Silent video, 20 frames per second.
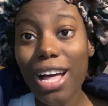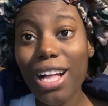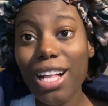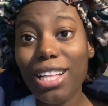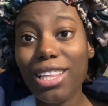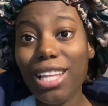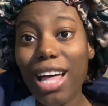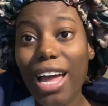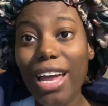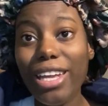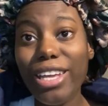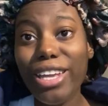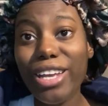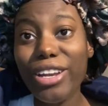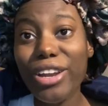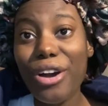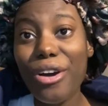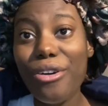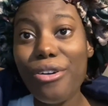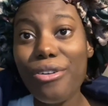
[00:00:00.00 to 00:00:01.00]
Like, you
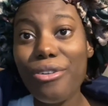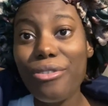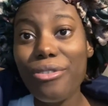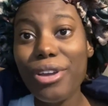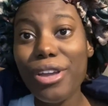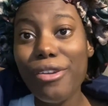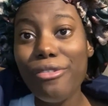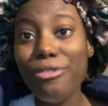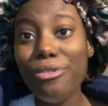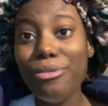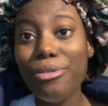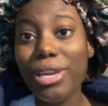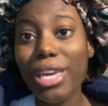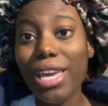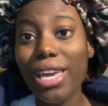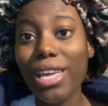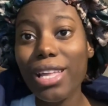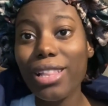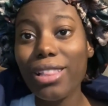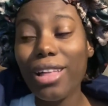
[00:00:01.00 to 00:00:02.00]
know, if you
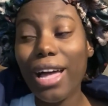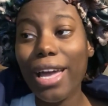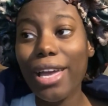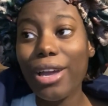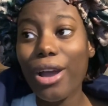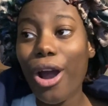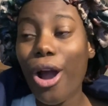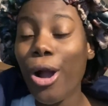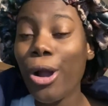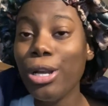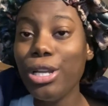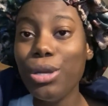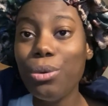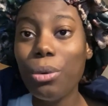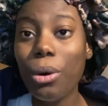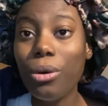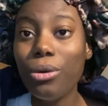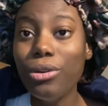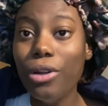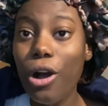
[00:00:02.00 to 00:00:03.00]
get like hurt, you
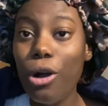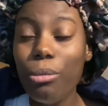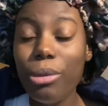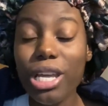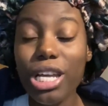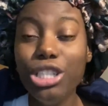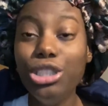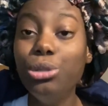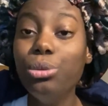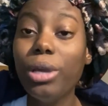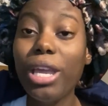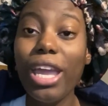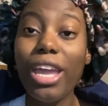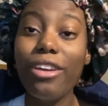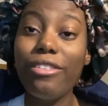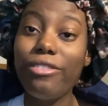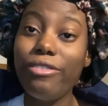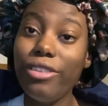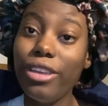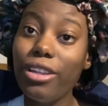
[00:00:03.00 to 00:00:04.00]
won't know because you
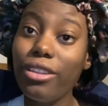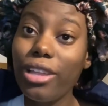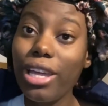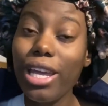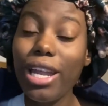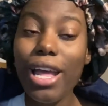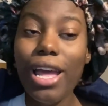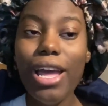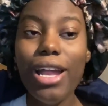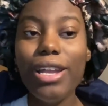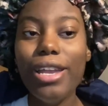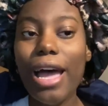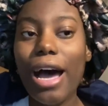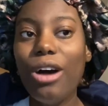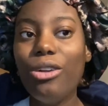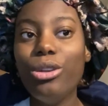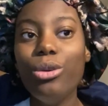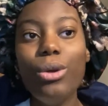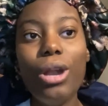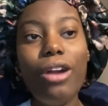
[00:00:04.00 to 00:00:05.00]
can't feel it. Now,
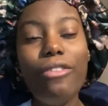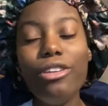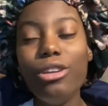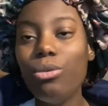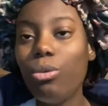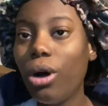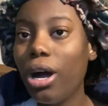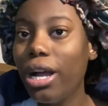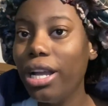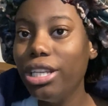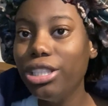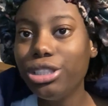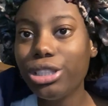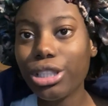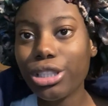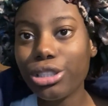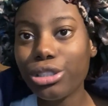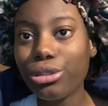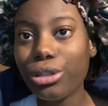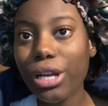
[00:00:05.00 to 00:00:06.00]
do whatever you want, it's your
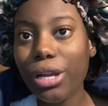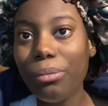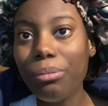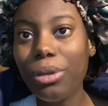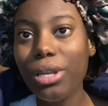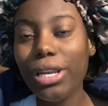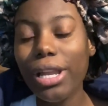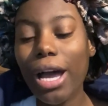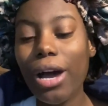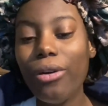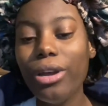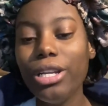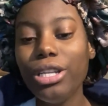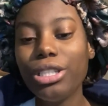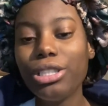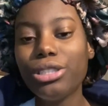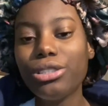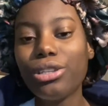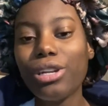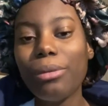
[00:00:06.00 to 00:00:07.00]
script. Now, in your
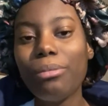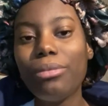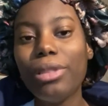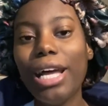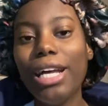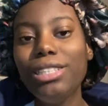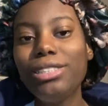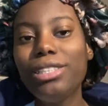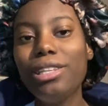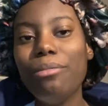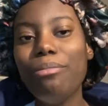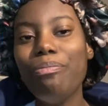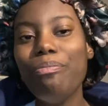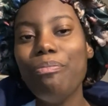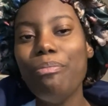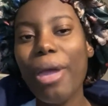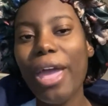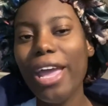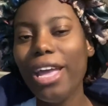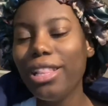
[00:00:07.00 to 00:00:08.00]
script, that's the
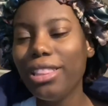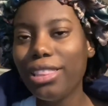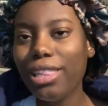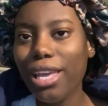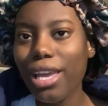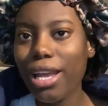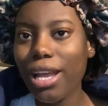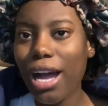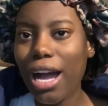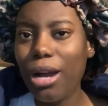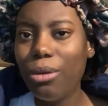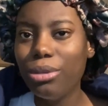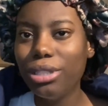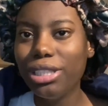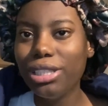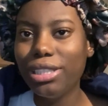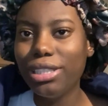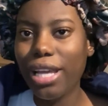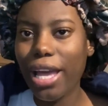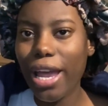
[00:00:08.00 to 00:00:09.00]
main thing I would
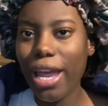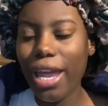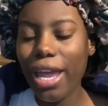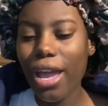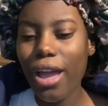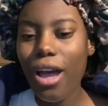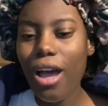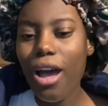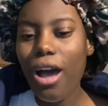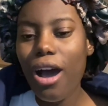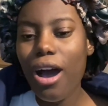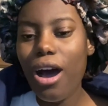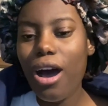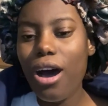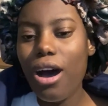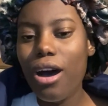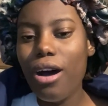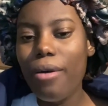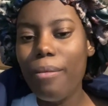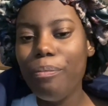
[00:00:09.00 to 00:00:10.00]
say.
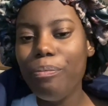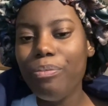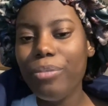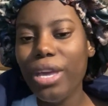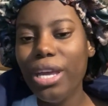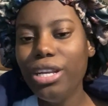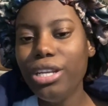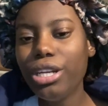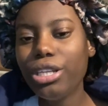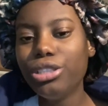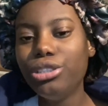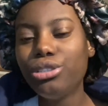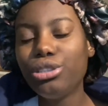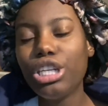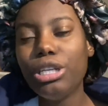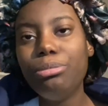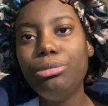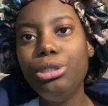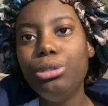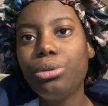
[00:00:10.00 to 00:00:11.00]
In your
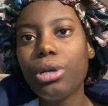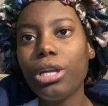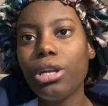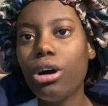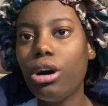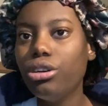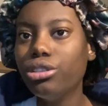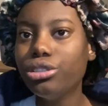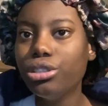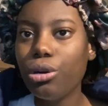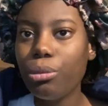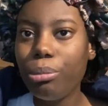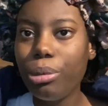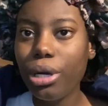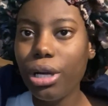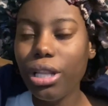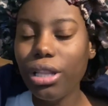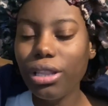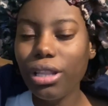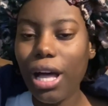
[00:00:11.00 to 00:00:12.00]
script, you can also
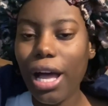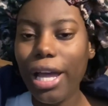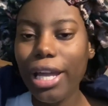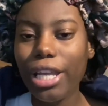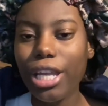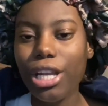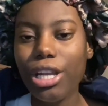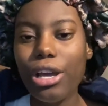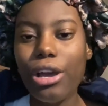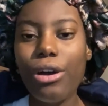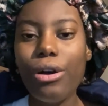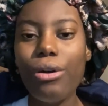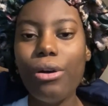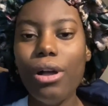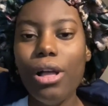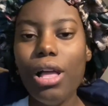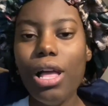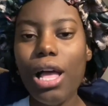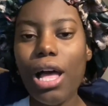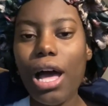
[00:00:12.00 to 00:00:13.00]
put, like, you know,
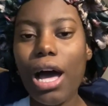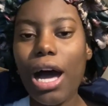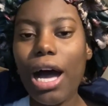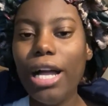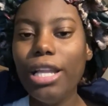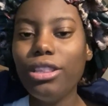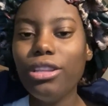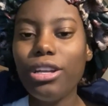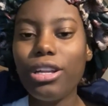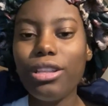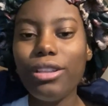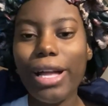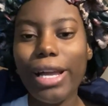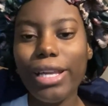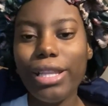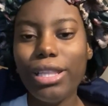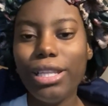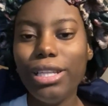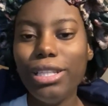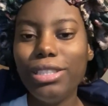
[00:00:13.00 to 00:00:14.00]
I look
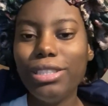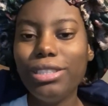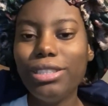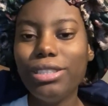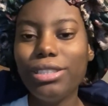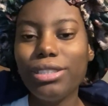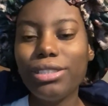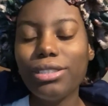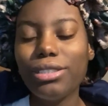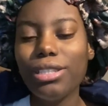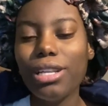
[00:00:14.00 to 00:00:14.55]
like this,